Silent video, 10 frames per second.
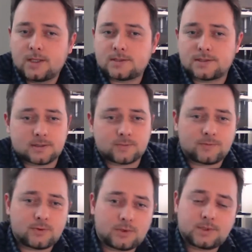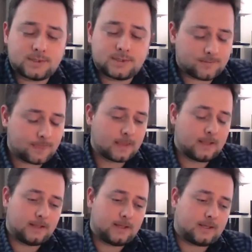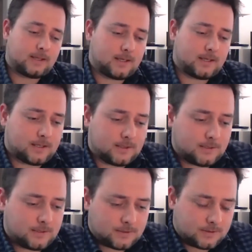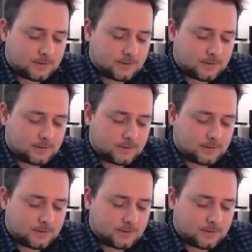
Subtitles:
system of coordinate. And